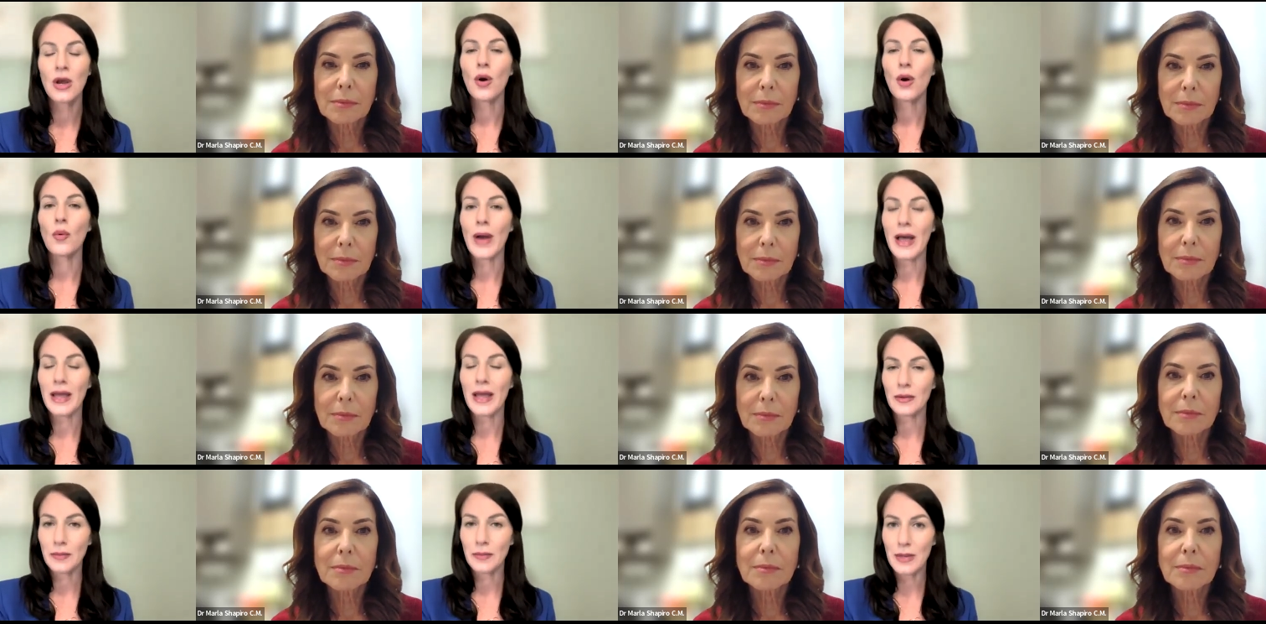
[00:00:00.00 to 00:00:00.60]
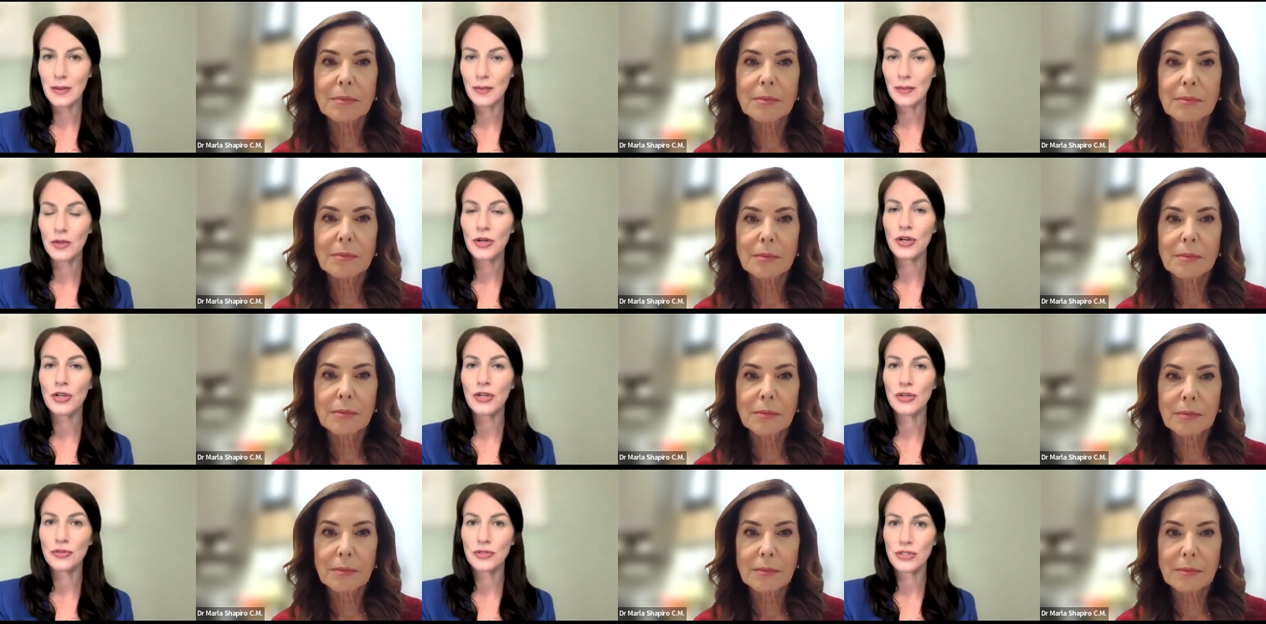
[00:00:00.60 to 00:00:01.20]
Speaker 1: when people are
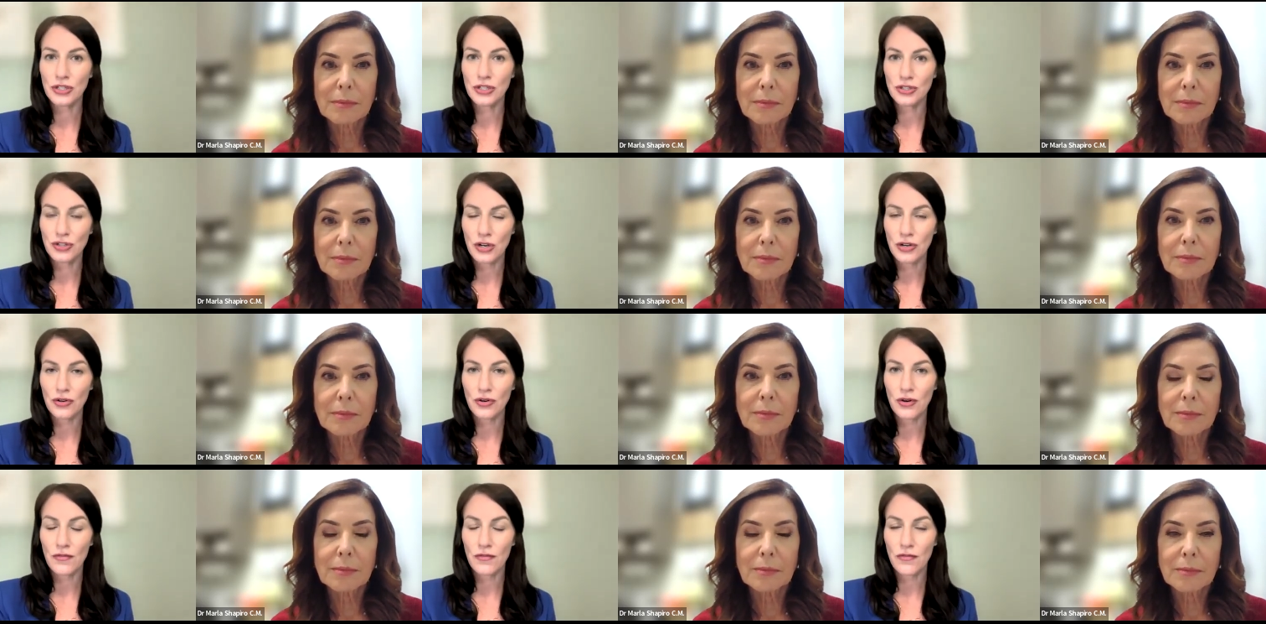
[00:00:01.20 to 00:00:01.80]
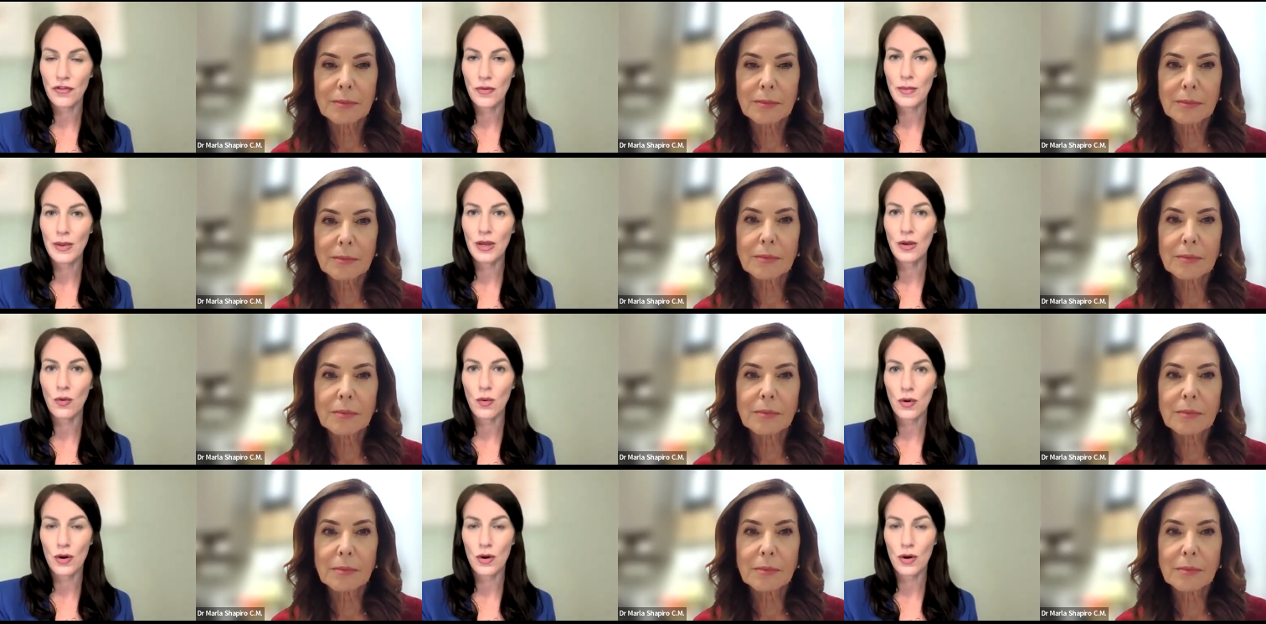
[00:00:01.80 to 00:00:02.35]
using gender affirming